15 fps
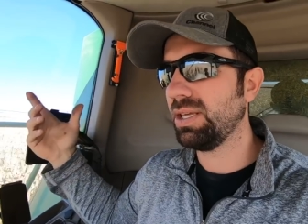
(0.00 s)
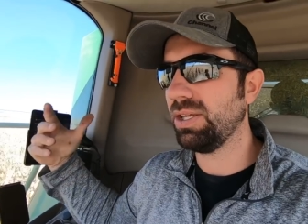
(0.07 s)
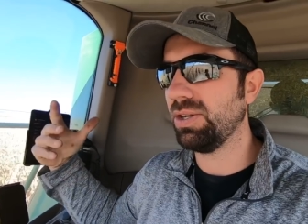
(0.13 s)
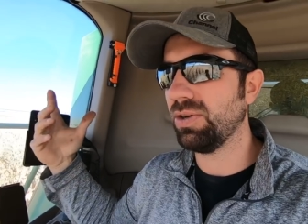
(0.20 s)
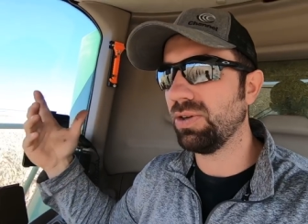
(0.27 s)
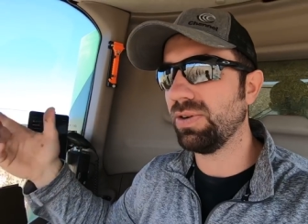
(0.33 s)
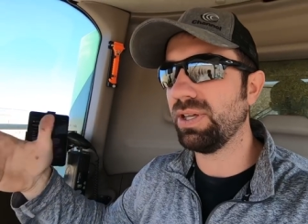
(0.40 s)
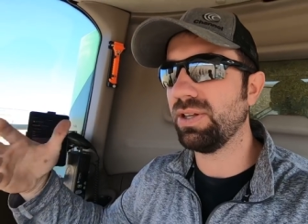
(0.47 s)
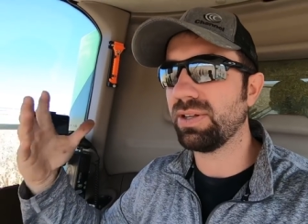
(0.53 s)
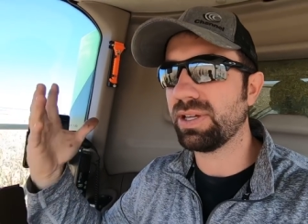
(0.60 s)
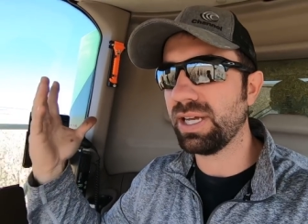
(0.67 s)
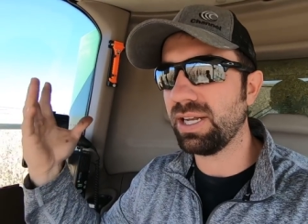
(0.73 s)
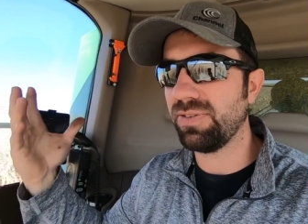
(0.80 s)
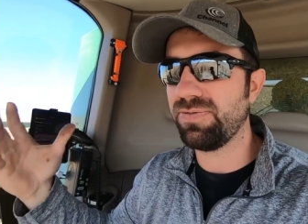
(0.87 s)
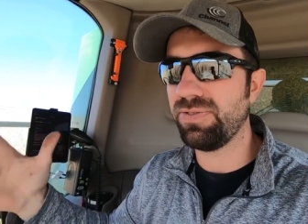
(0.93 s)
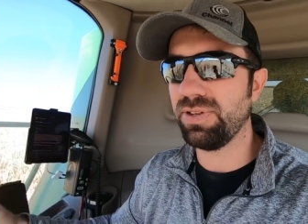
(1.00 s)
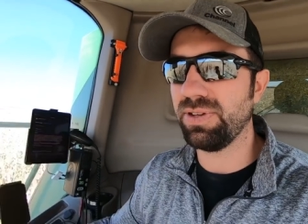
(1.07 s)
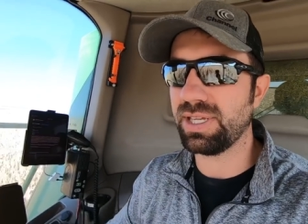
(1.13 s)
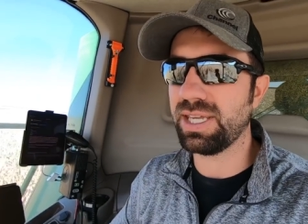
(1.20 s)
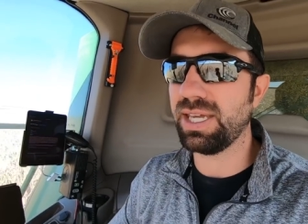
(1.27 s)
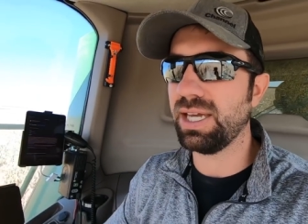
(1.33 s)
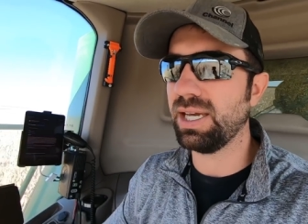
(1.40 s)
you know, it'll kind of fill
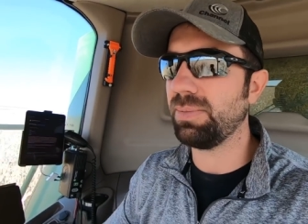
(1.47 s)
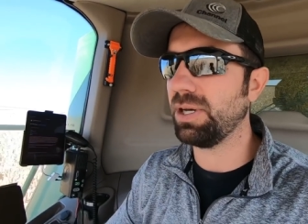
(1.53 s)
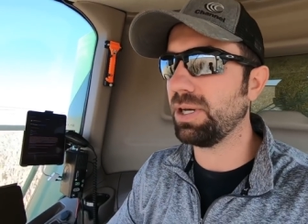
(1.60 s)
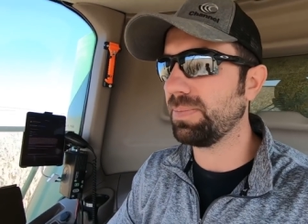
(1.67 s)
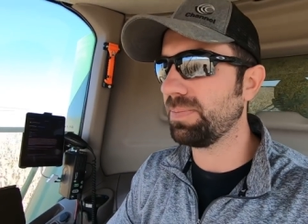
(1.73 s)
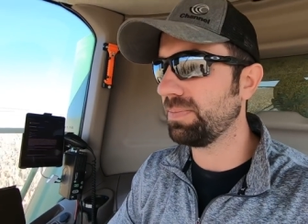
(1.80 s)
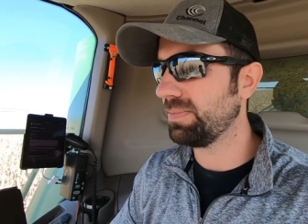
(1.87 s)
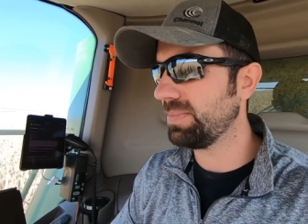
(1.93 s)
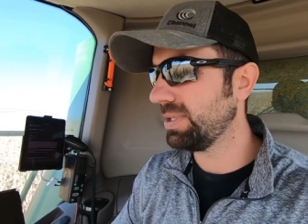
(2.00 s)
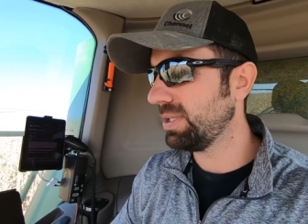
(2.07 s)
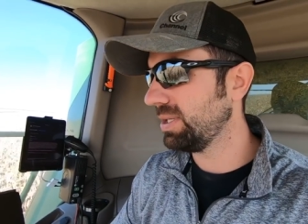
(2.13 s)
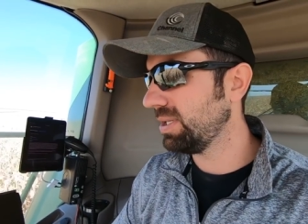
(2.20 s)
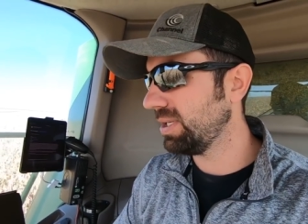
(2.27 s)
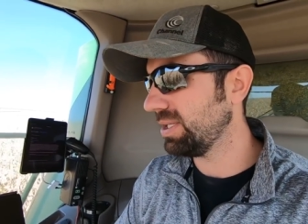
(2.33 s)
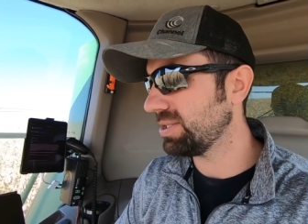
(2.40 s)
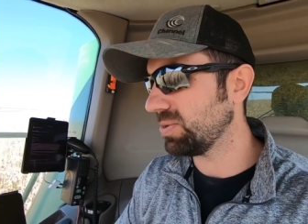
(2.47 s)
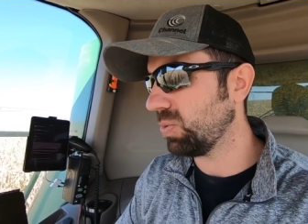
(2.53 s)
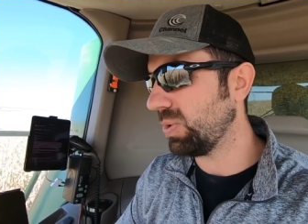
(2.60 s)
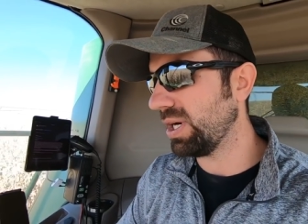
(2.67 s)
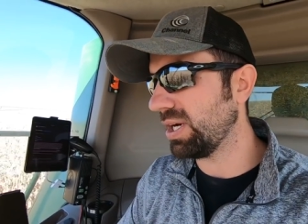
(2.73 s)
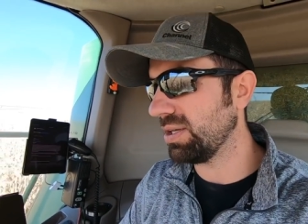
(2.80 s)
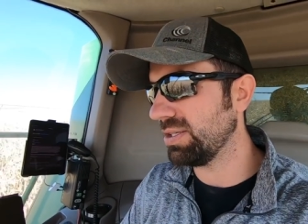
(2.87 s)
the cab up. It's a
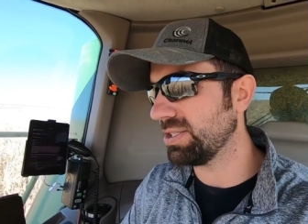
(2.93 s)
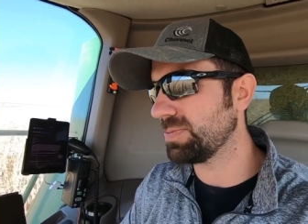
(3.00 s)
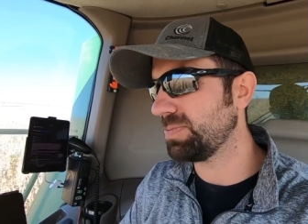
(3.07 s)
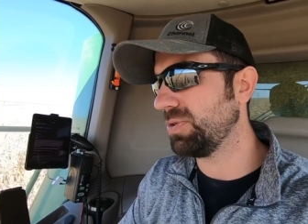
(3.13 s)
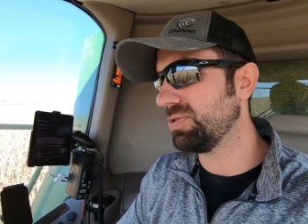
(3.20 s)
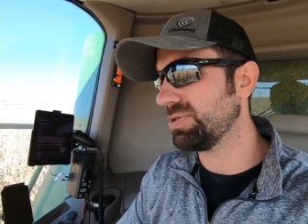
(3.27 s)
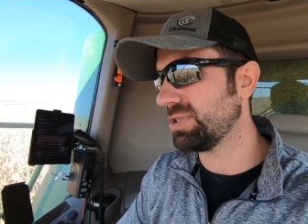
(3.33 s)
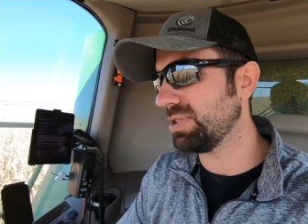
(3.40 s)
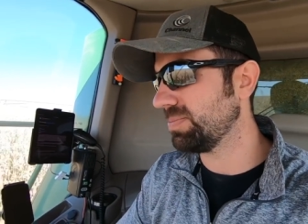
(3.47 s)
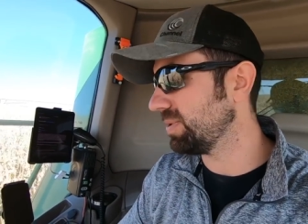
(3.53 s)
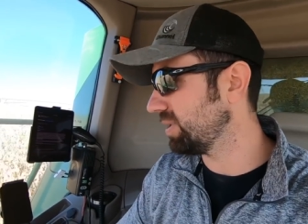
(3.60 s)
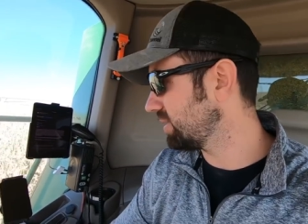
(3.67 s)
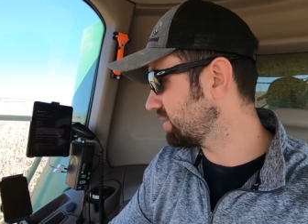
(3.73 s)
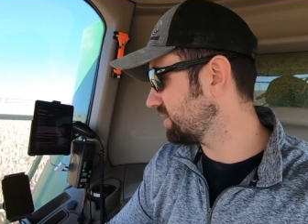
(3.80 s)
wireless booster, but